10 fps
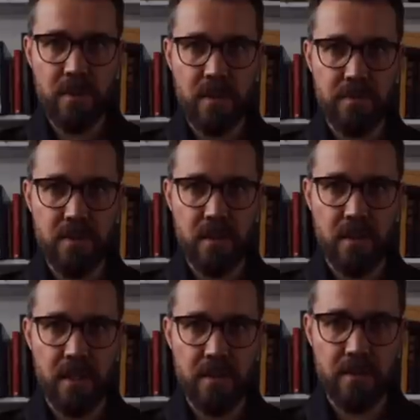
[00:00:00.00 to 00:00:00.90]
when it comes to
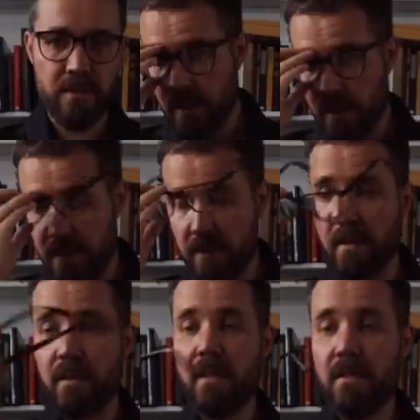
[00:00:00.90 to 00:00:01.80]
sunglasses. And the
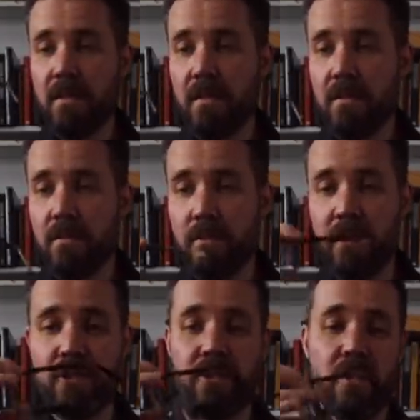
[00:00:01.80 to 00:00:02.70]
glasses,
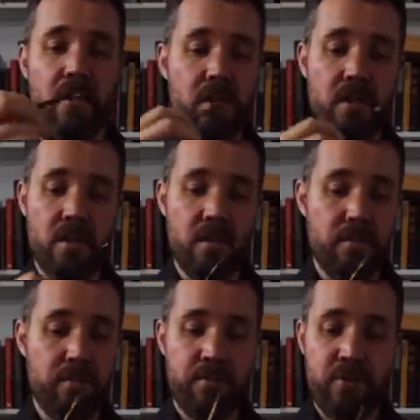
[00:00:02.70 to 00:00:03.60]
which
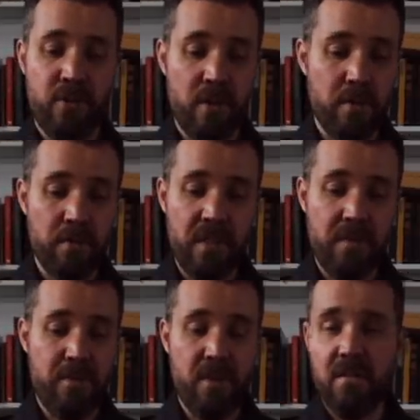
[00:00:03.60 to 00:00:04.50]
are
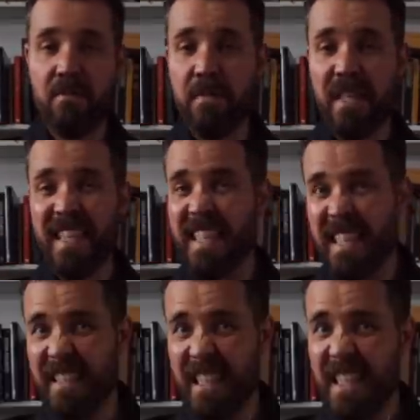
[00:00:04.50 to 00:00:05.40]
probably part of my
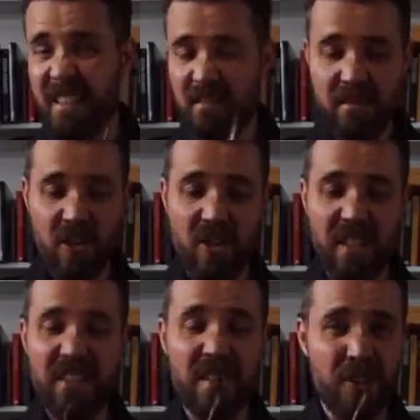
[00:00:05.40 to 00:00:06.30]
EDC, or at
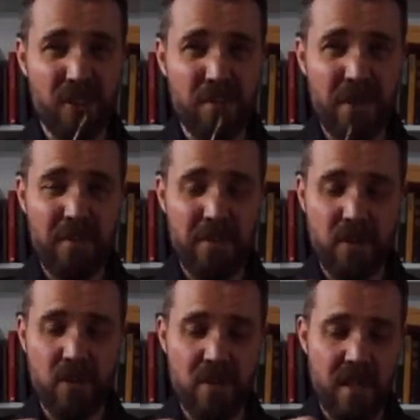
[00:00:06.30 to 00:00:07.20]
least they should be
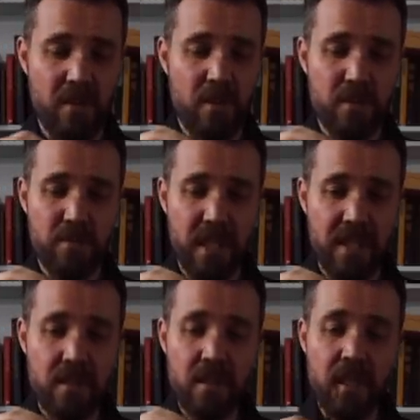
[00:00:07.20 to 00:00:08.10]
because I'm almost
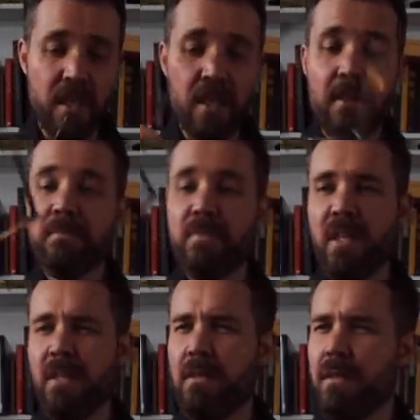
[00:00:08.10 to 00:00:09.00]
blind.
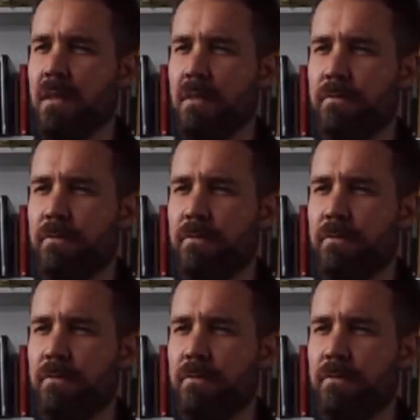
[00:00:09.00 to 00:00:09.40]
These are